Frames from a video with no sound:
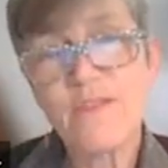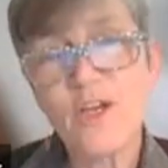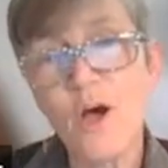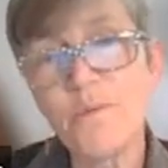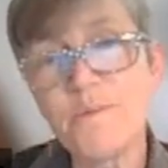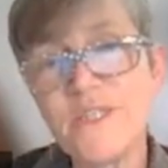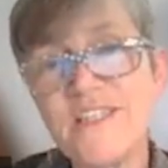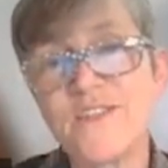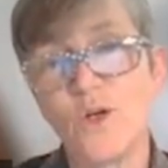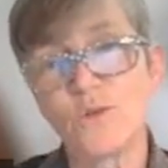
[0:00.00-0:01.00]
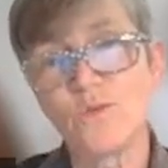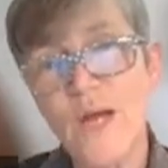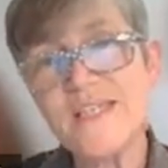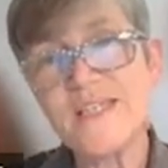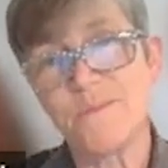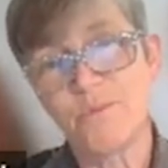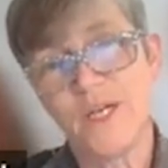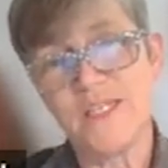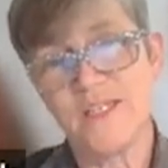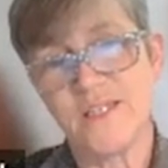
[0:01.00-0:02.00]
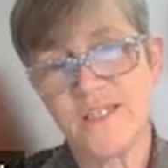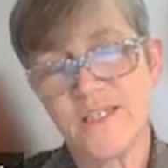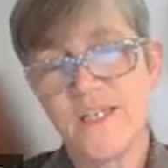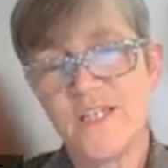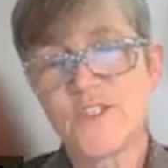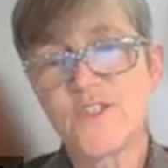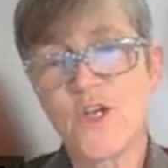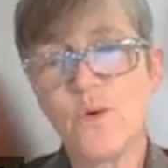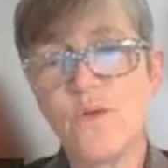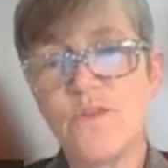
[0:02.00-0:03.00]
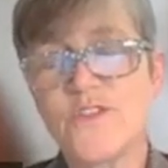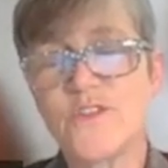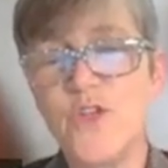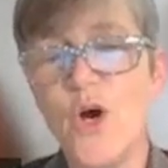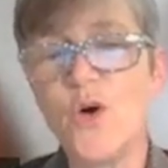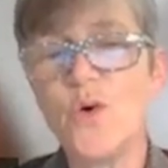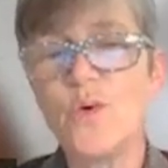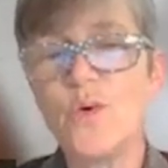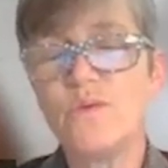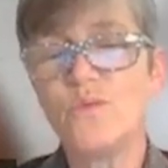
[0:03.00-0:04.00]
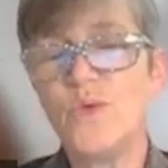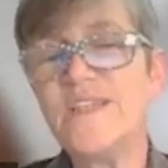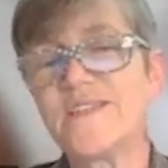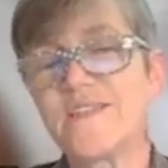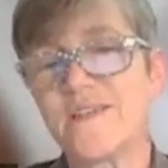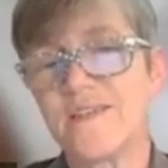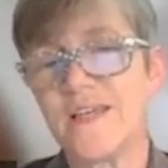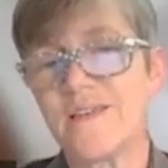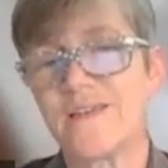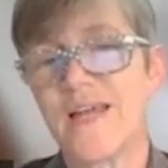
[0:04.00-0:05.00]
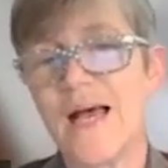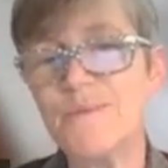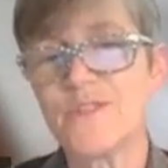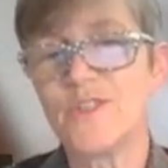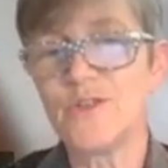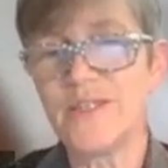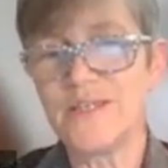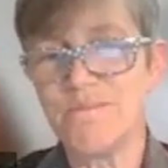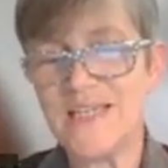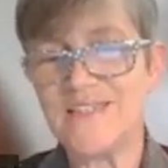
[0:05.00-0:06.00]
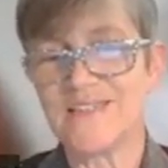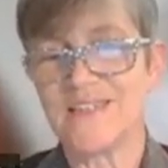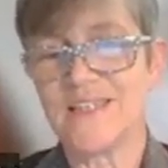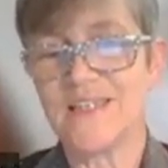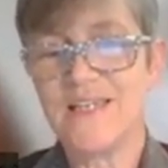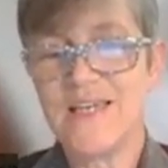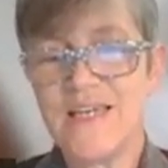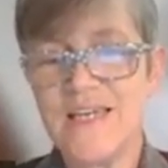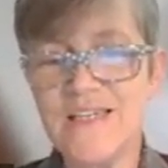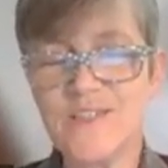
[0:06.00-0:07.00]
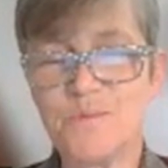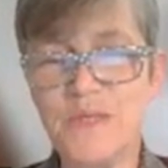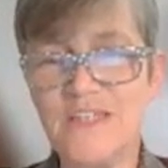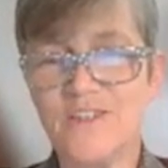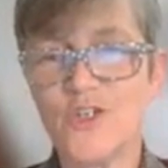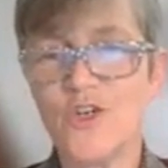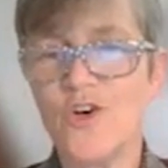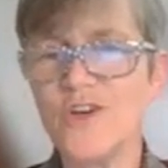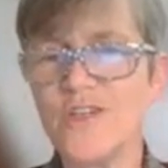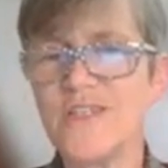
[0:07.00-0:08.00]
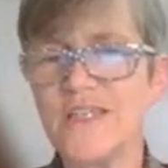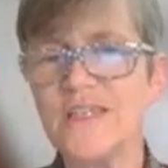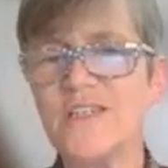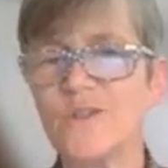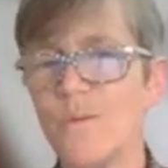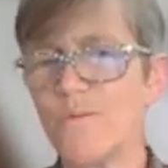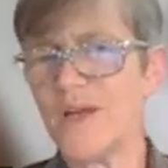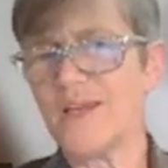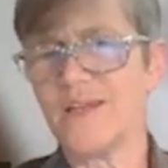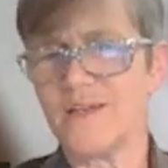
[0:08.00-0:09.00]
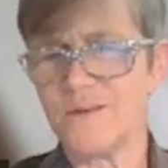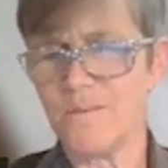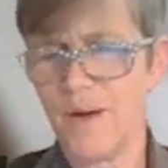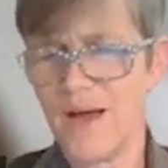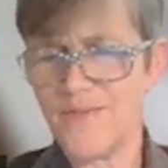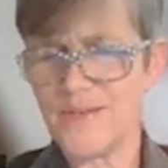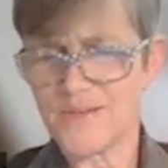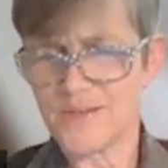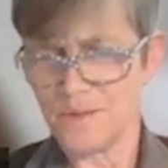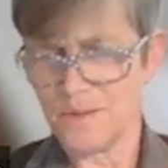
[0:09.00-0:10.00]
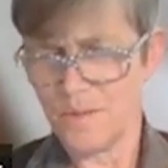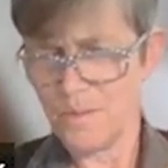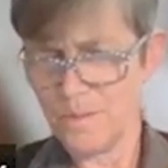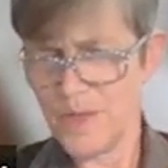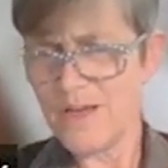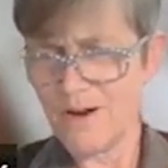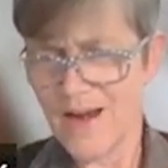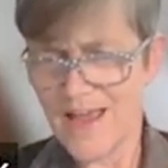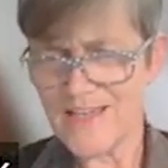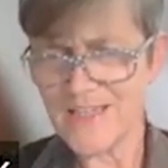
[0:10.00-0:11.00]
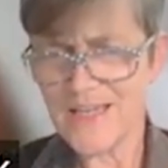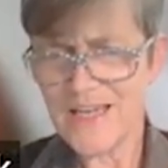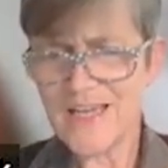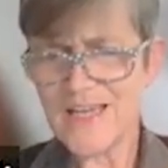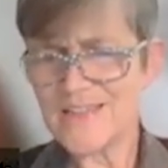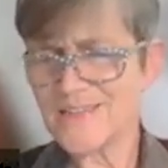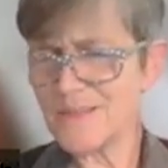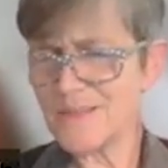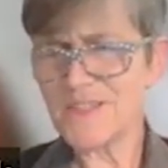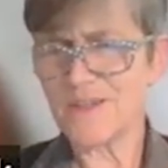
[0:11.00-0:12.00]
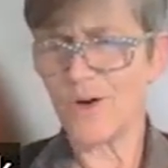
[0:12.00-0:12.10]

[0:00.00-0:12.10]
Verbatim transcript: the complement is already a predicate. So there's no reason to think that absolutely amazing is being turned into a predicate by this PR head. It seems that